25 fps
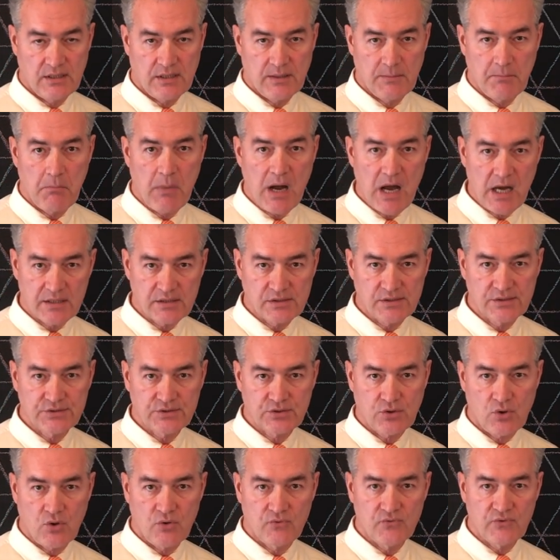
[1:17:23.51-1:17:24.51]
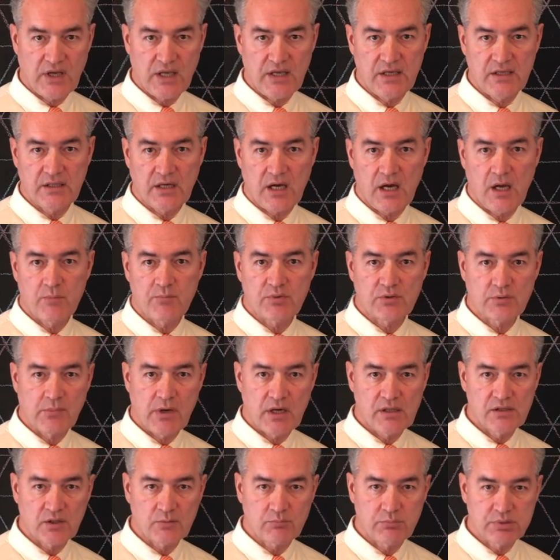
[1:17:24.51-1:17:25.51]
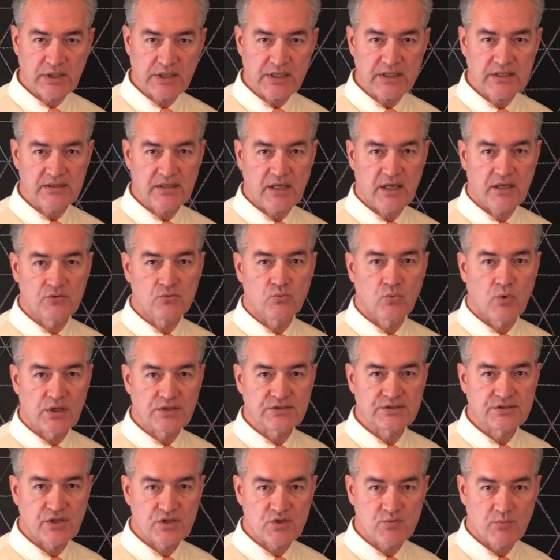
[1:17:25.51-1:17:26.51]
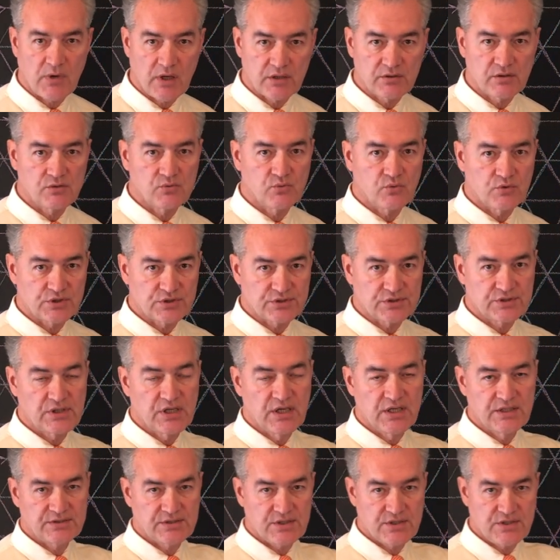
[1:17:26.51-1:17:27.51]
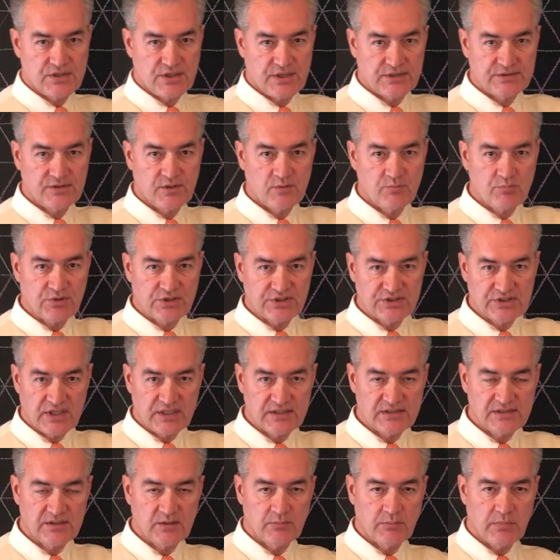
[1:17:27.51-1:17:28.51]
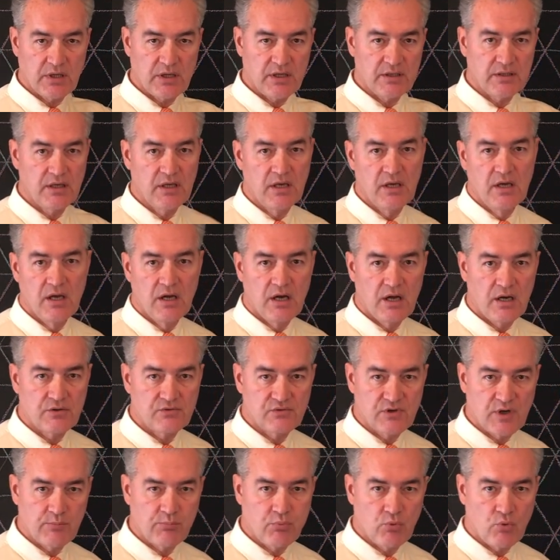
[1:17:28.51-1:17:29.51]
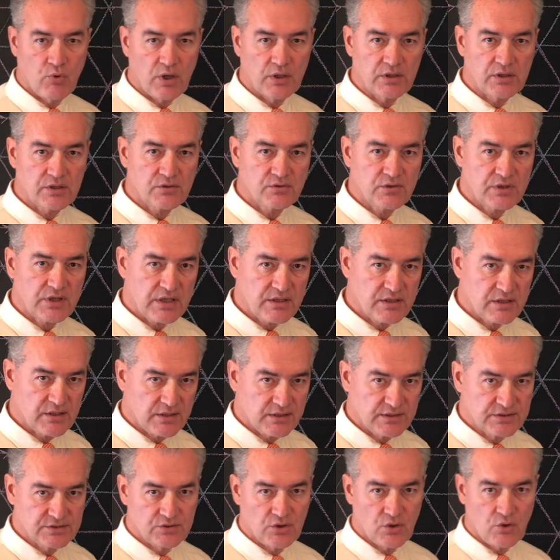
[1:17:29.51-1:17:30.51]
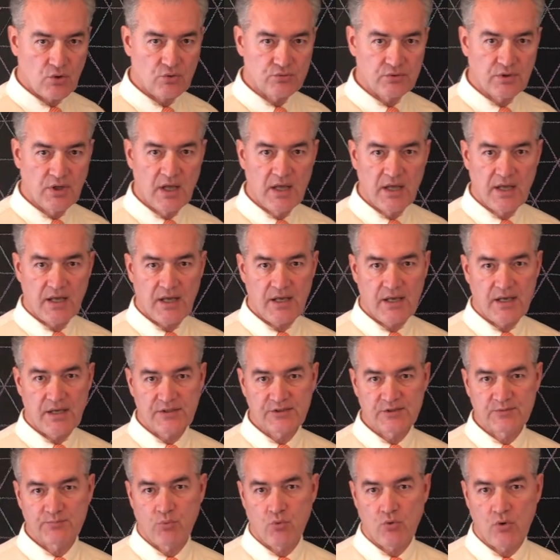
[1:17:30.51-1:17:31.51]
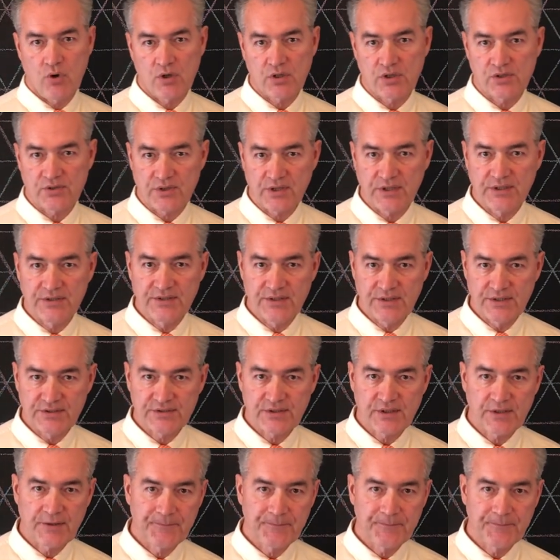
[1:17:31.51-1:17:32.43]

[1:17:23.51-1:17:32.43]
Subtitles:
models of a hyperbolic plane, and one such model was suggested precisely by Henri Poincaré, that is known as Poincaré disk